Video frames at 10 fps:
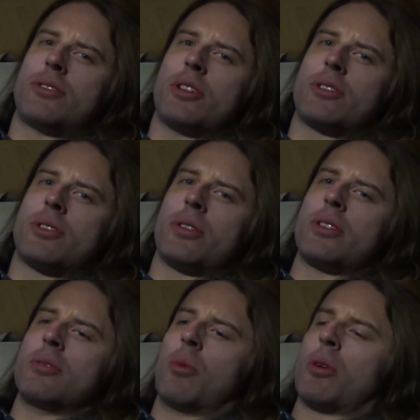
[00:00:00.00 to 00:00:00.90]

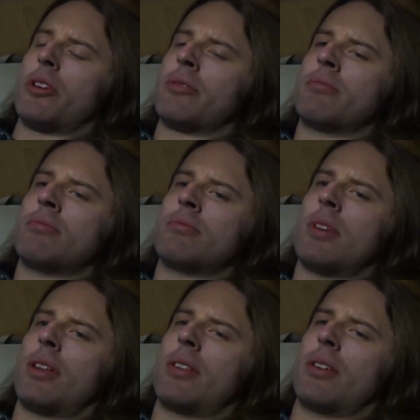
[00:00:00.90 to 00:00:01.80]
6:30 in the morning,
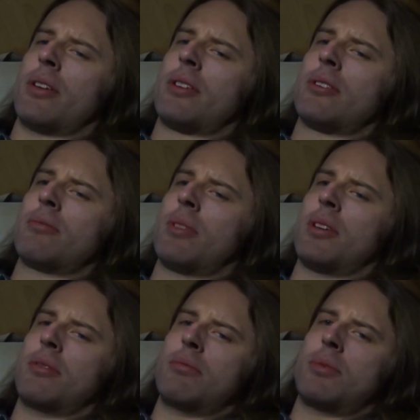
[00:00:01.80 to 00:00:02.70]
I think.
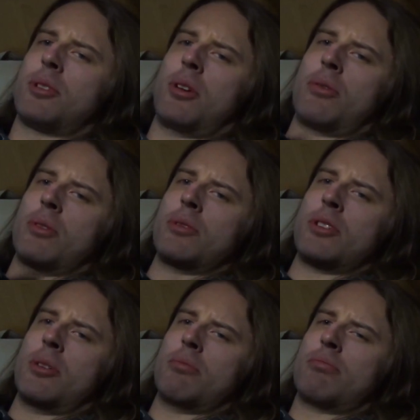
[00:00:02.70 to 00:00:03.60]
My cell
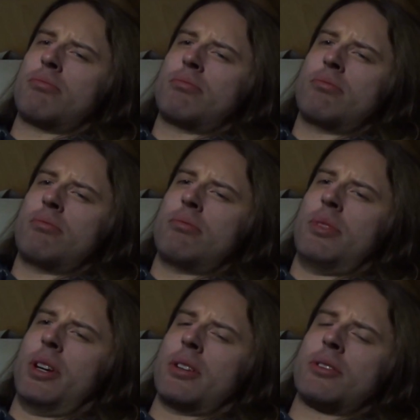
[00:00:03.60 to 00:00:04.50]
phone's up
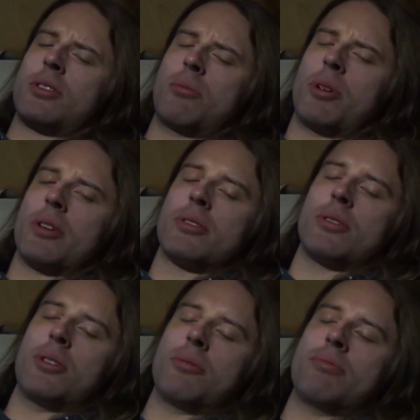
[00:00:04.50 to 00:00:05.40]
there somewhere,
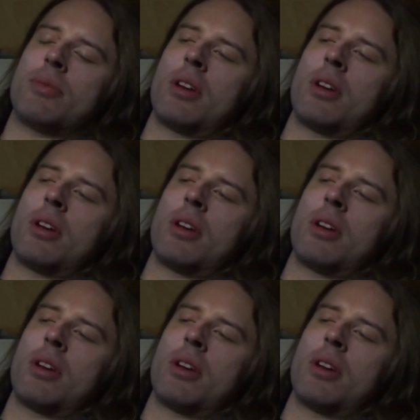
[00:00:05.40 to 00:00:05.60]
so